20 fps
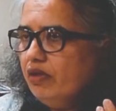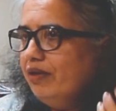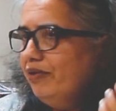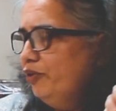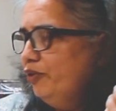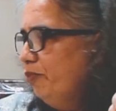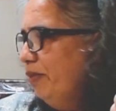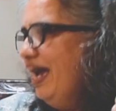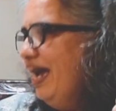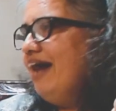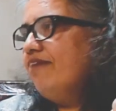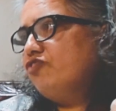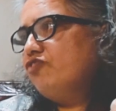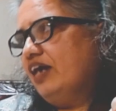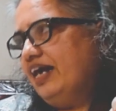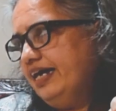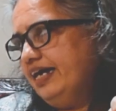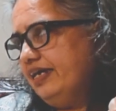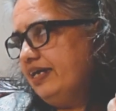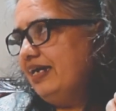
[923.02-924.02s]
You may have to
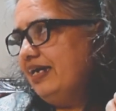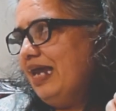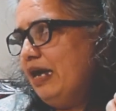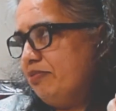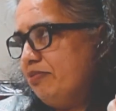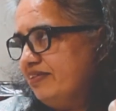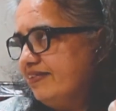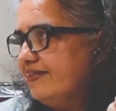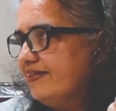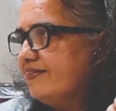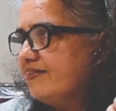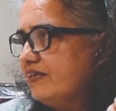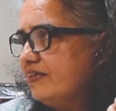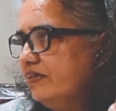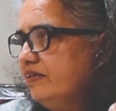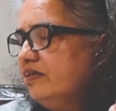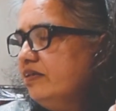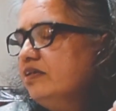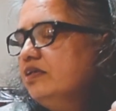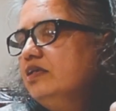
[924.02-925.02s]
hire a lab
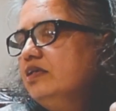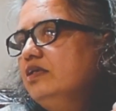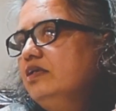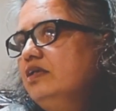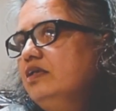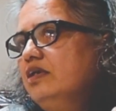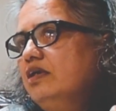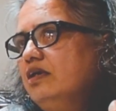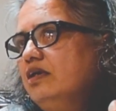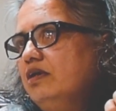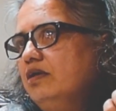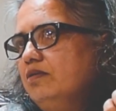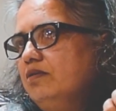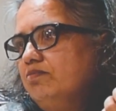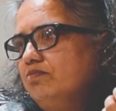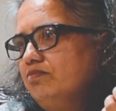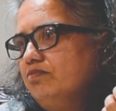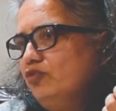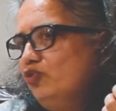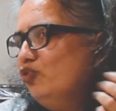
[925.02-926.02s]
assistant
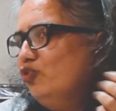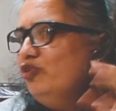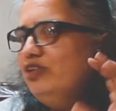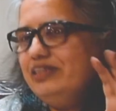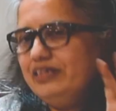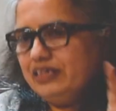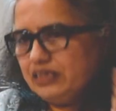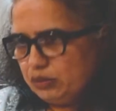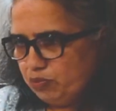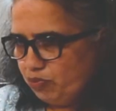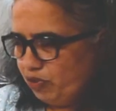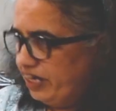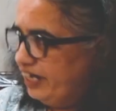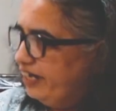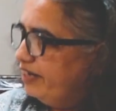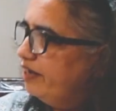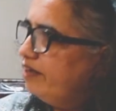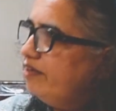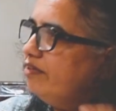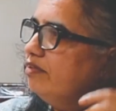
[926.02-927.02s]
who will just
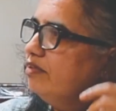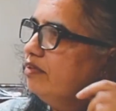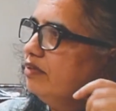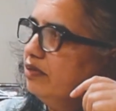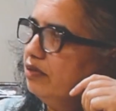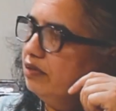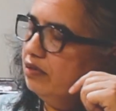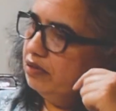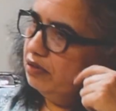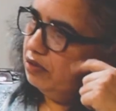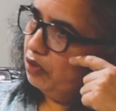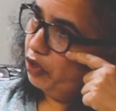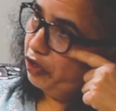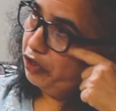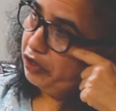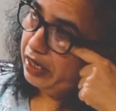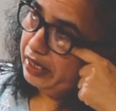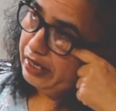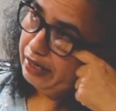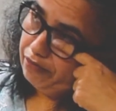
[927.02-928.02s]
monitor, or
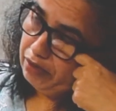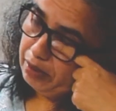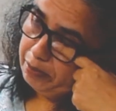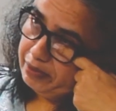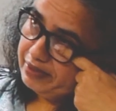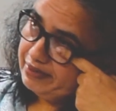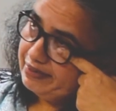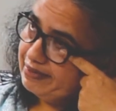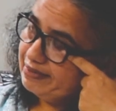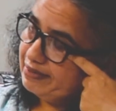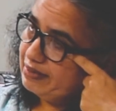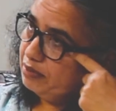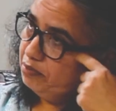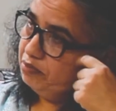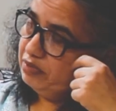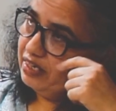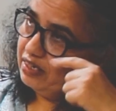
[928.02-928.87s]
you can develop a system.